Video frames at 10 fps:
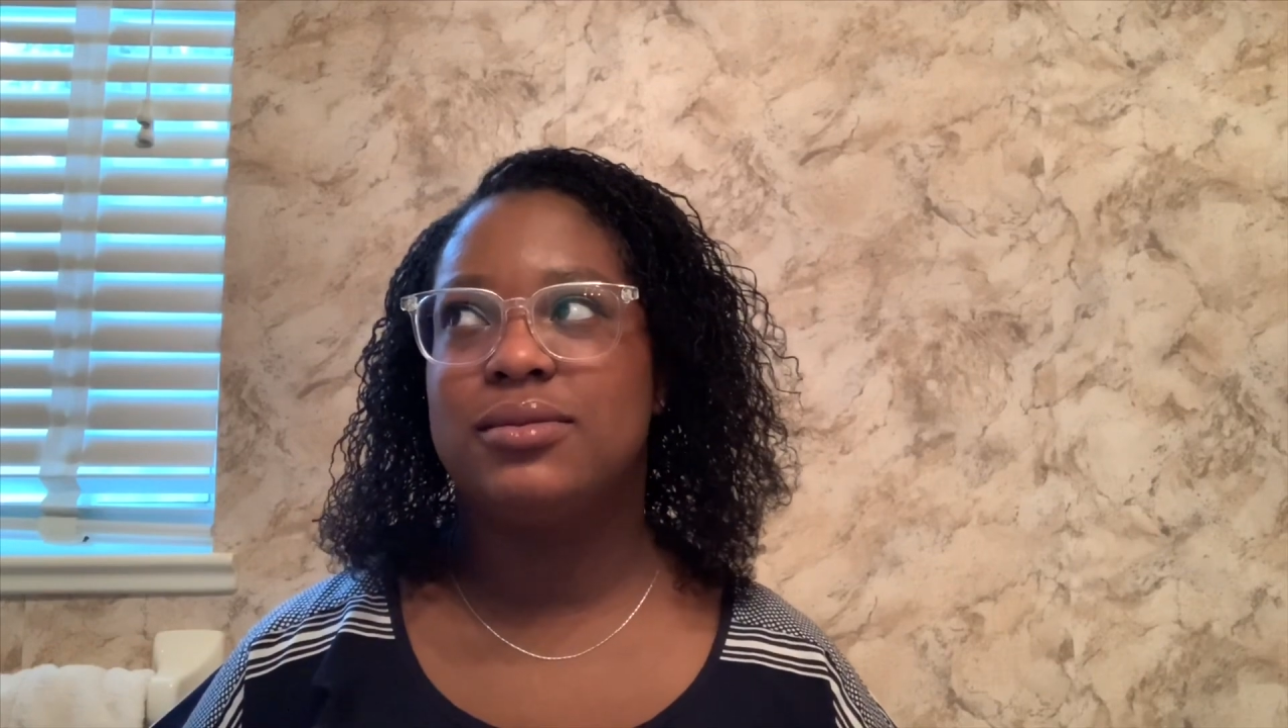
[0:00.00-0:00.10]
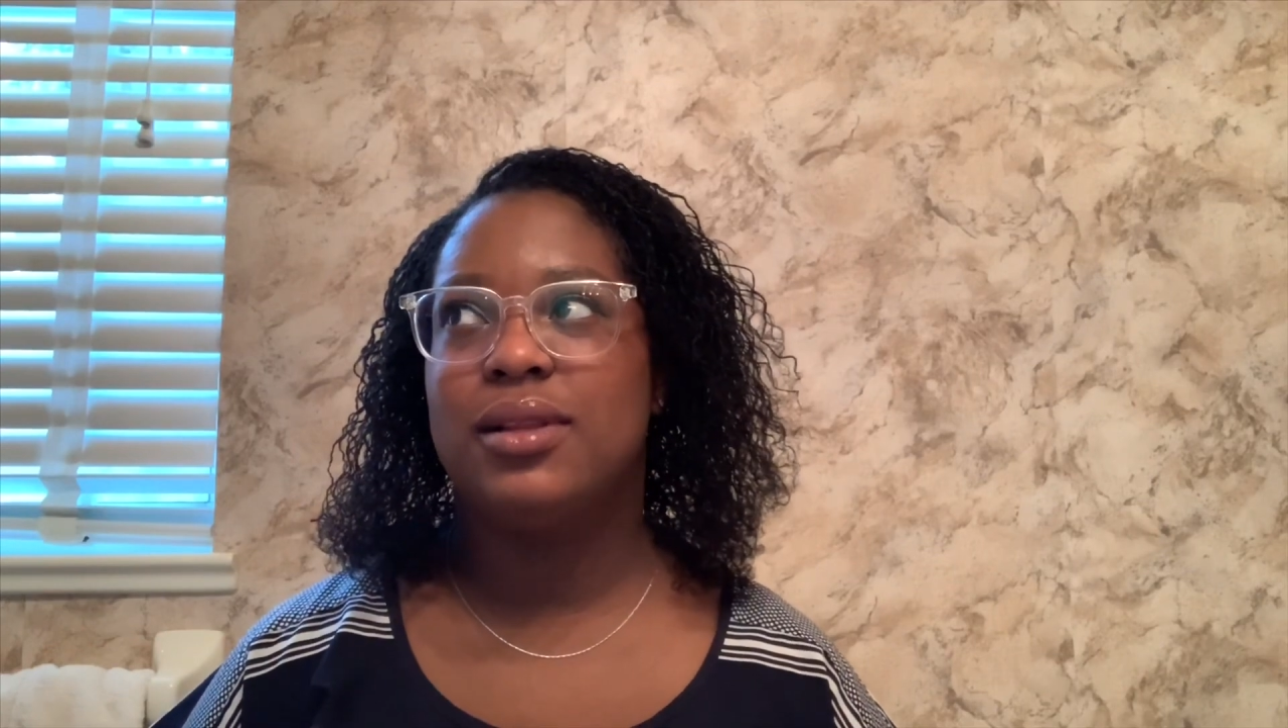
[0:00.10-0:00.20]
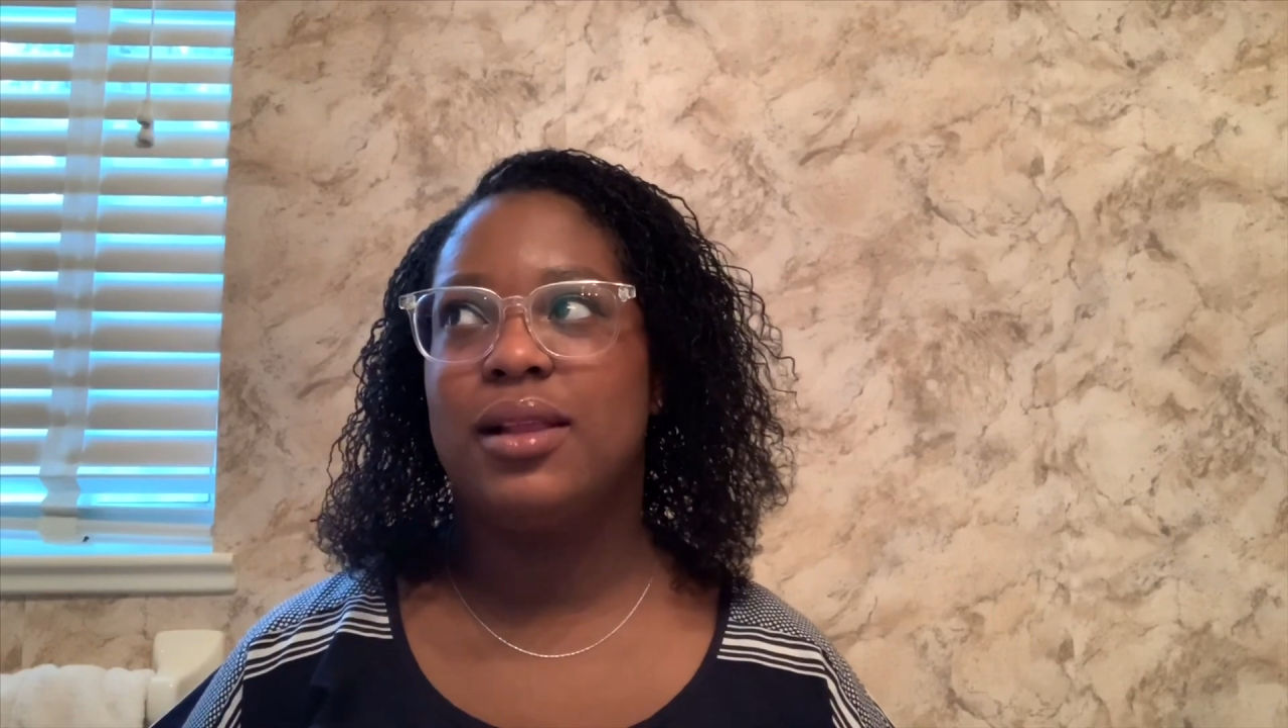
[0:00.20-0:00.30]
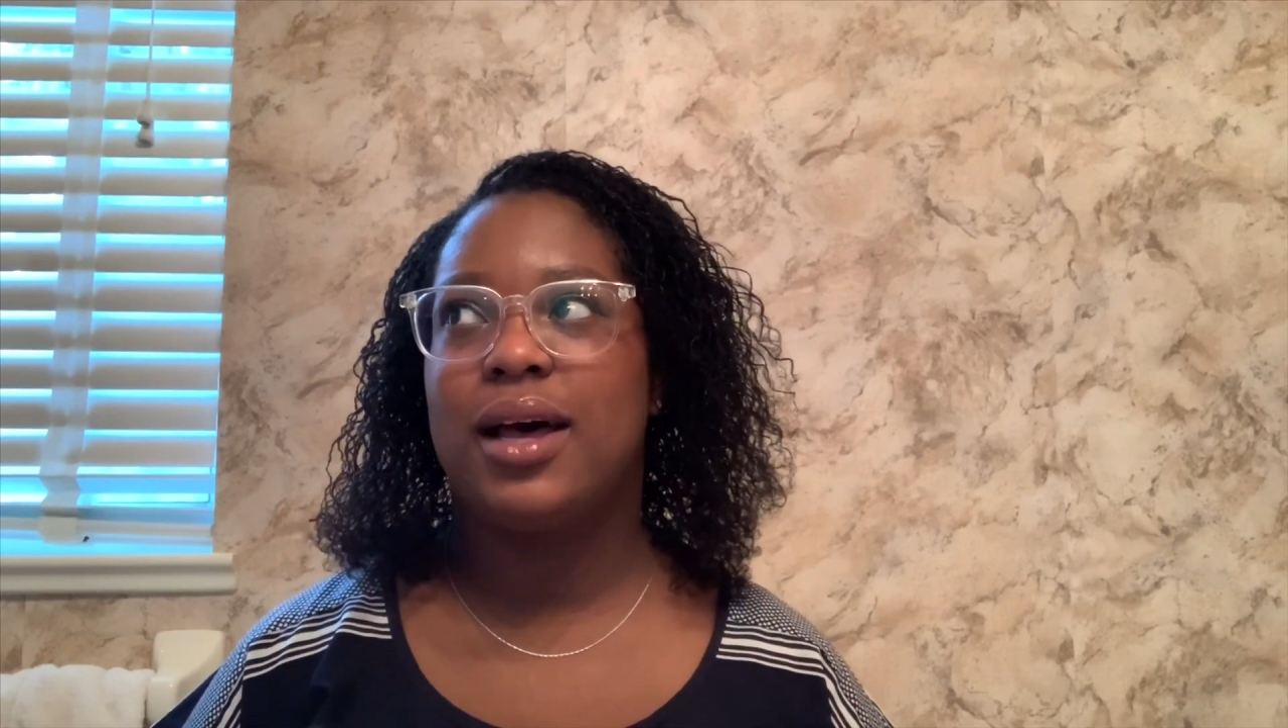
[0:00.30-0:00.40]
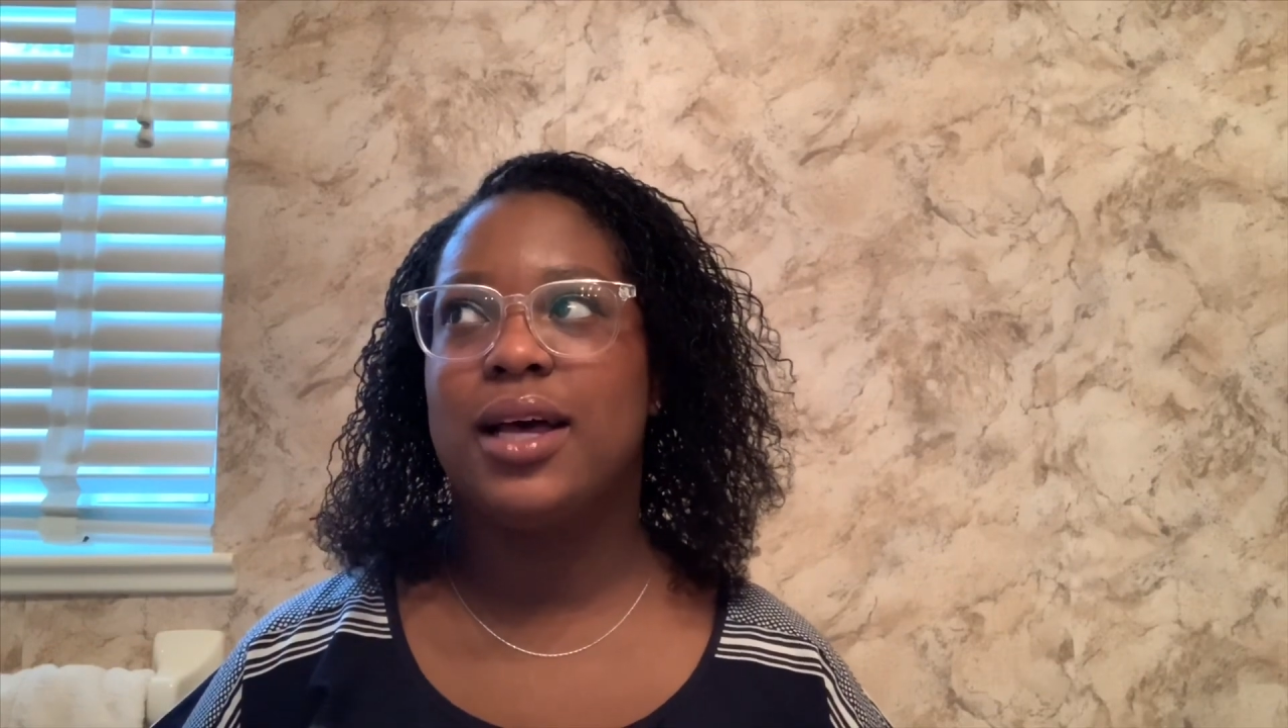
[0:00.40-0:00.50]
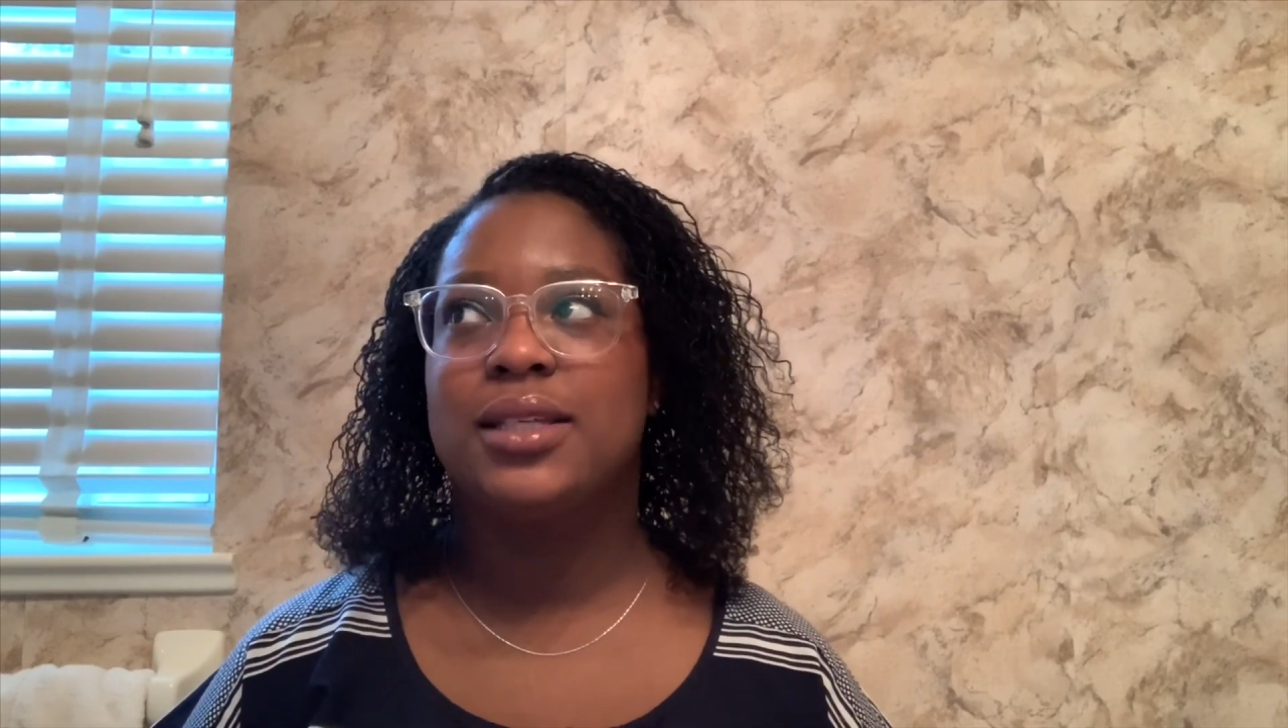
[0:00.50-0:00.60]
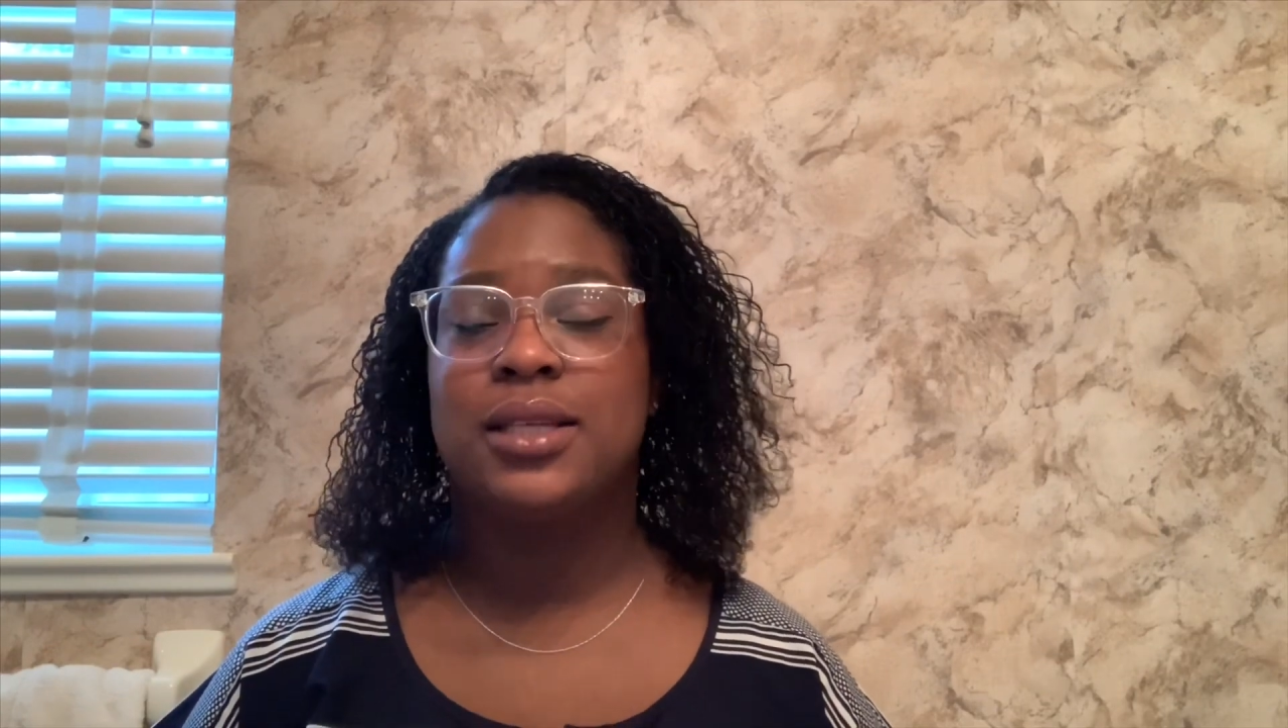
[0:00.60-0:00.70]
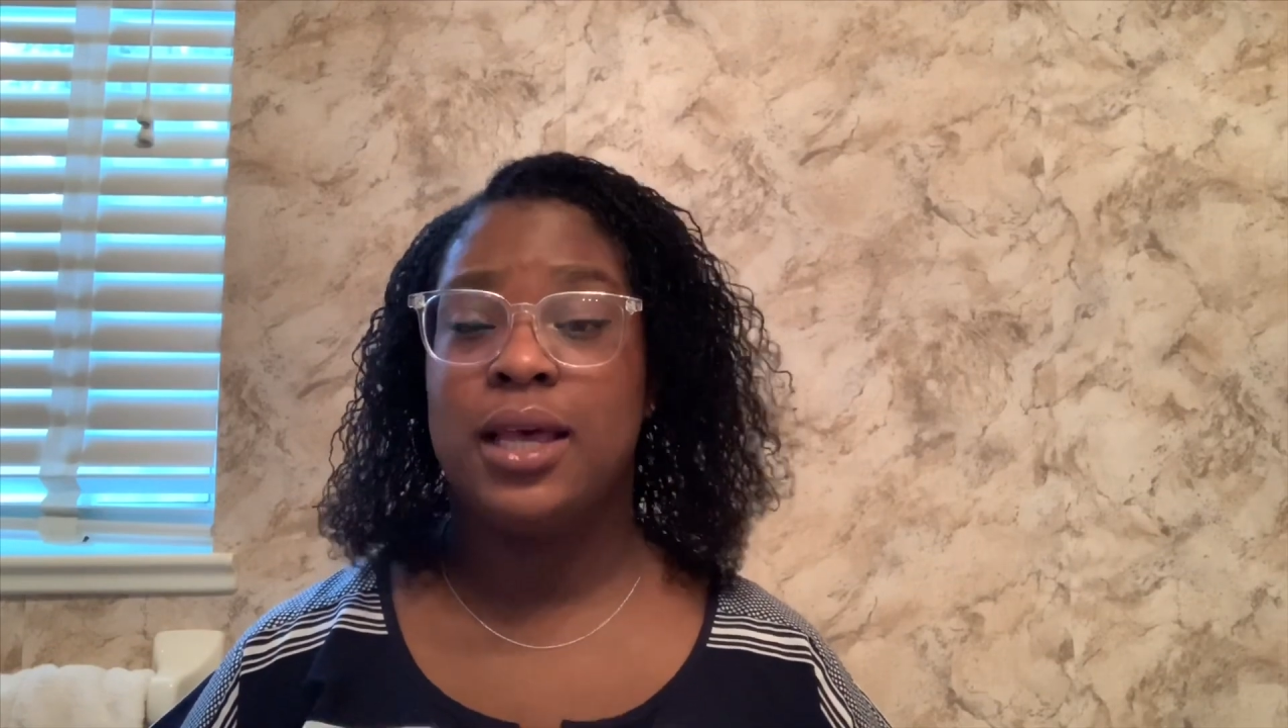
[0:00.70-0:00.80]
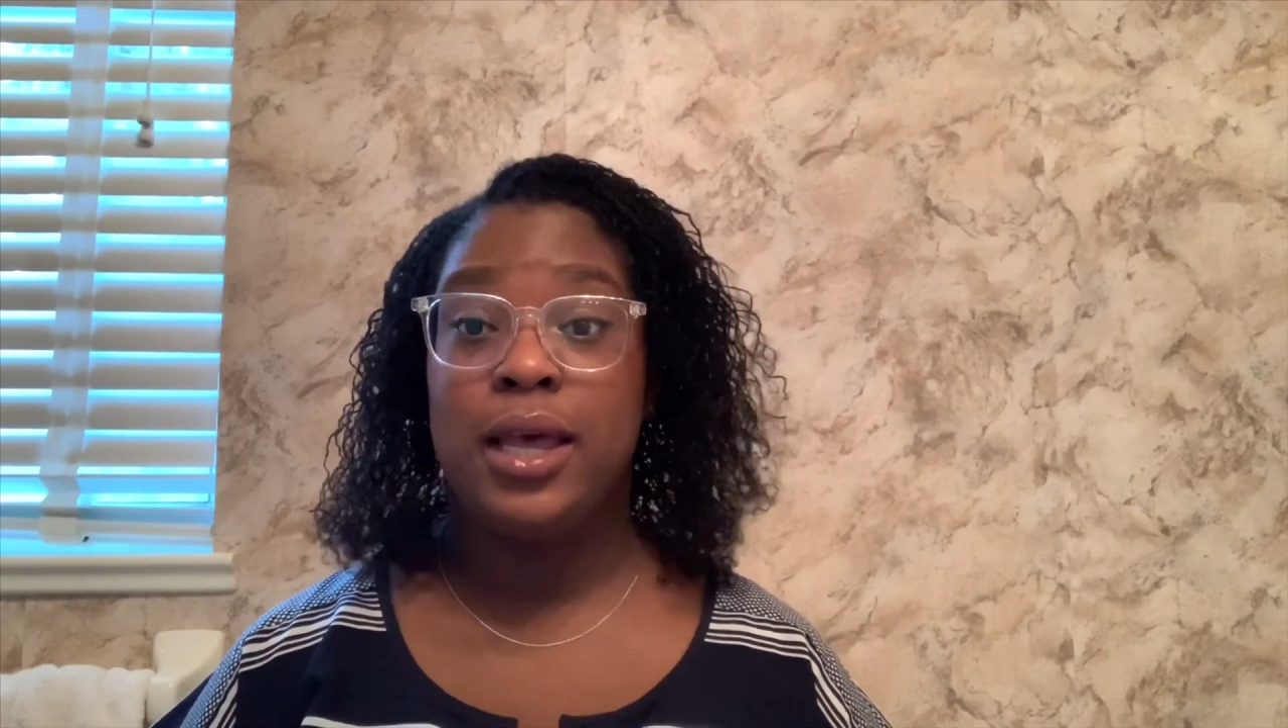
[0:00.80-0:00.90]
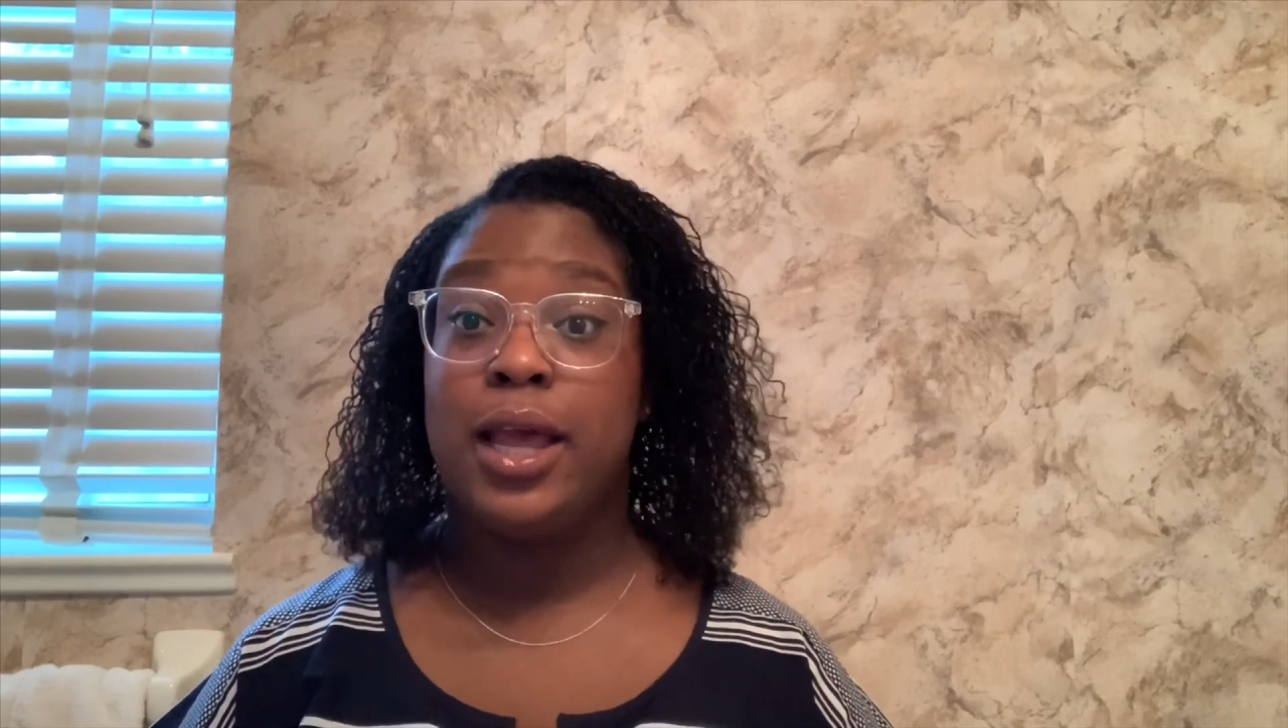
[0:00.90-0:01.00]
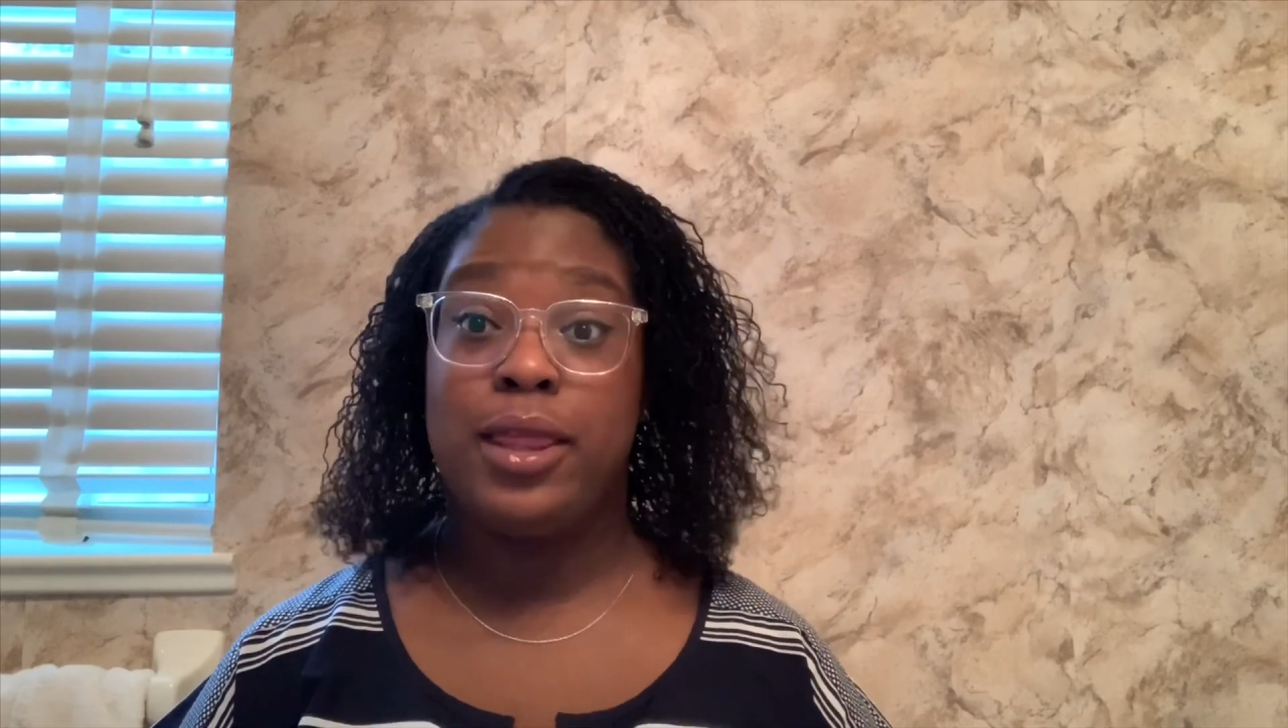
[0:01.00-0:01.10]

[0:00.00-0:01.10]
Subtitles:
locks, and